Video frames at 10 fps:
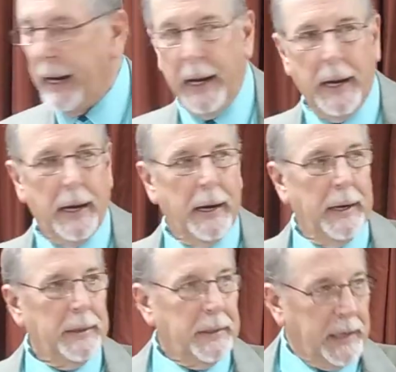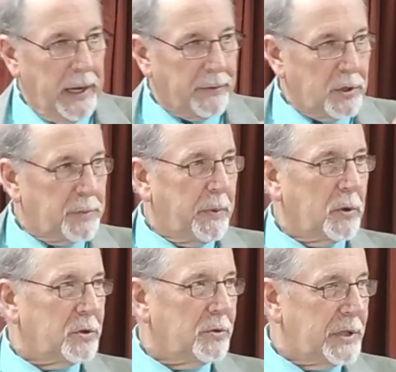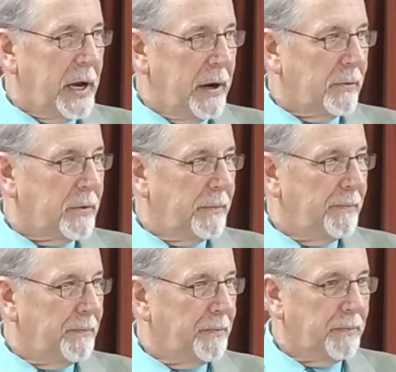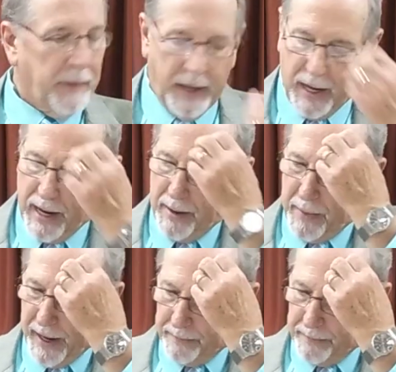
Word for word: to get the spiritual sound. Amen.